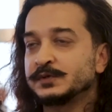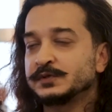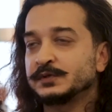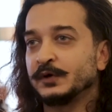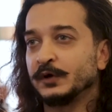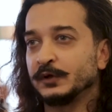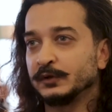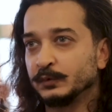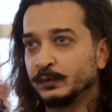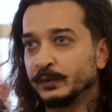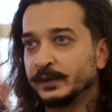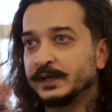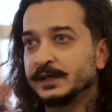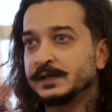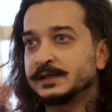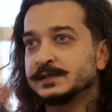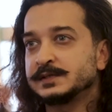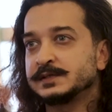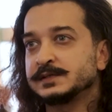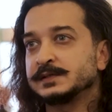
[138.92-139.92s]
was
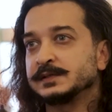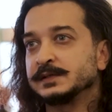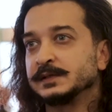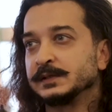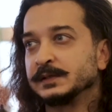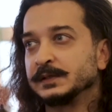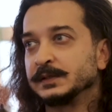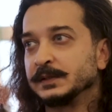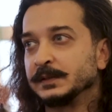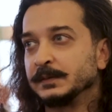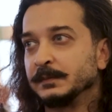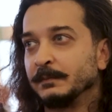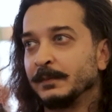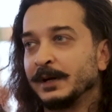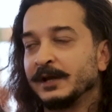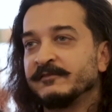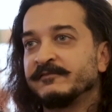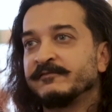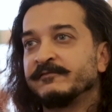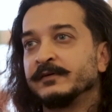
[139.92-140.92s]
always
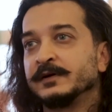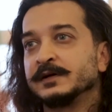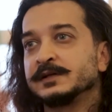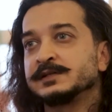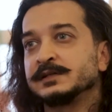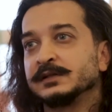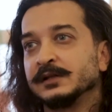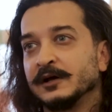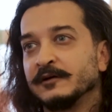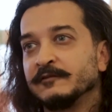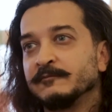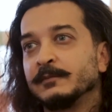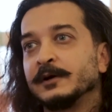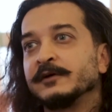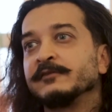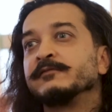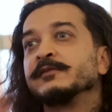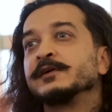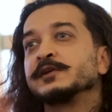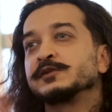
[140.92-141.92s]
my first love,
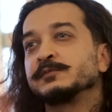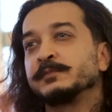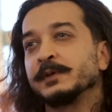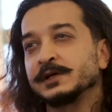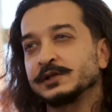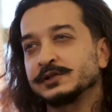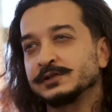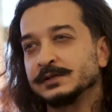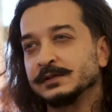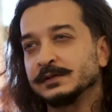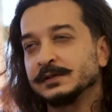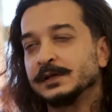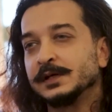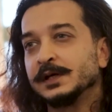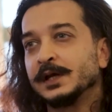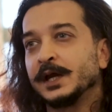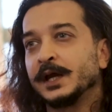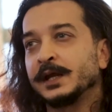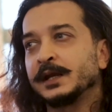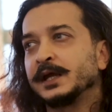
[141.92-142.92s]
my first passion.
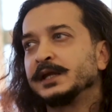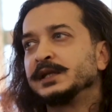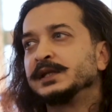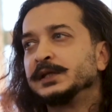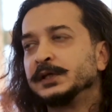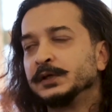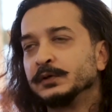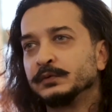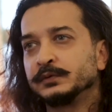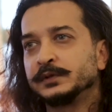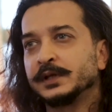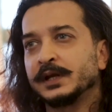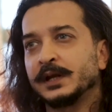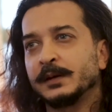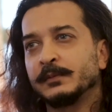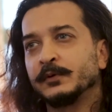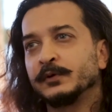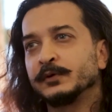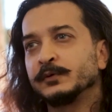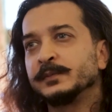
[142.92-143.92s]
And I knew that
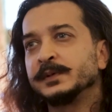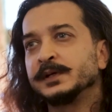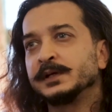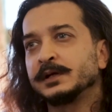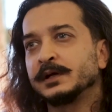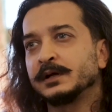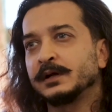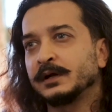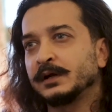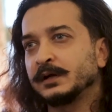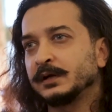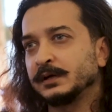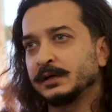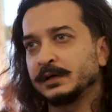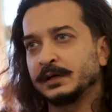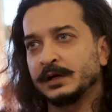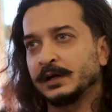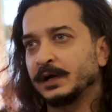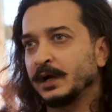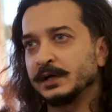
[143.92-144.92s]
I'm going to be
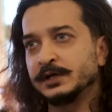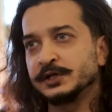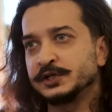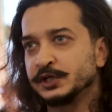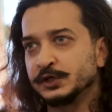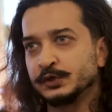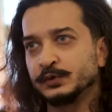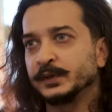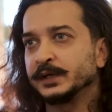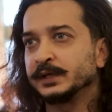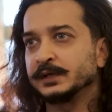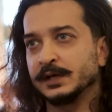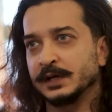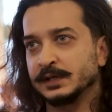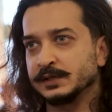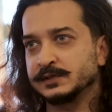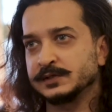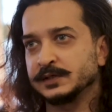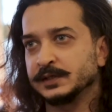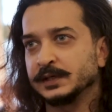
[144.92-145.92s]
continuing
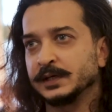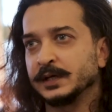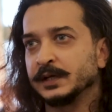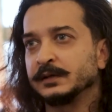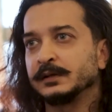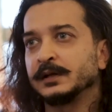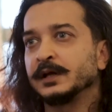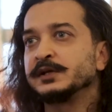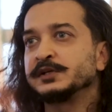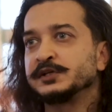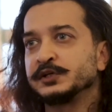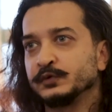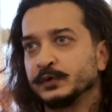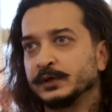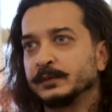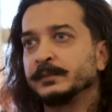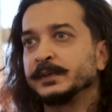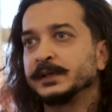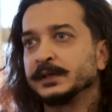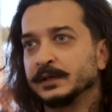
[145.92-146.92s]
dancing and
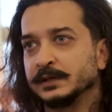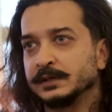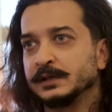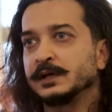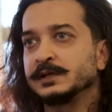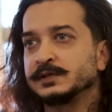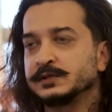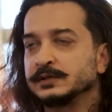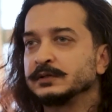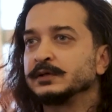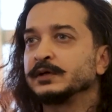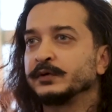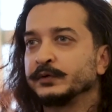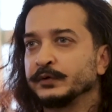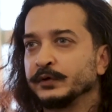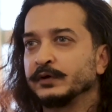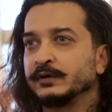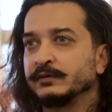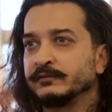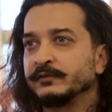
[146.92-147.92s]
continuing being a dancer,
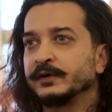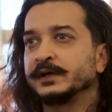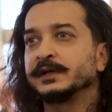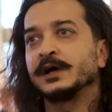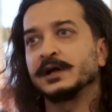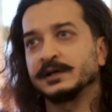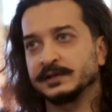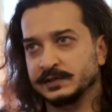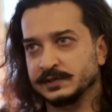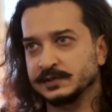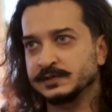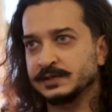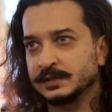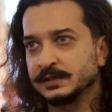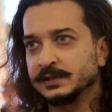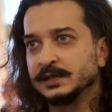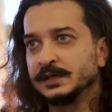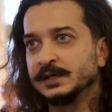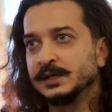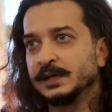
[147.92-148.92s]
choreographer and artist.
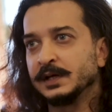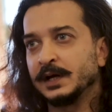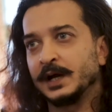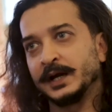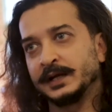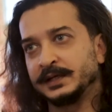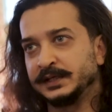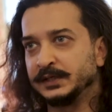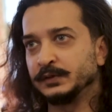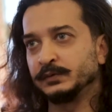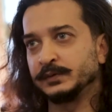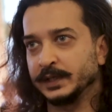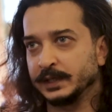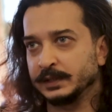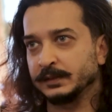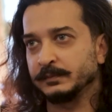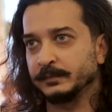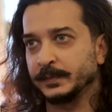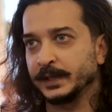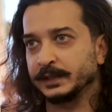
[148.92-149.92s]
I knew
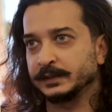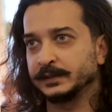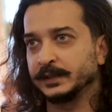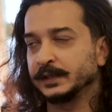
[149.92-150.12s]
that back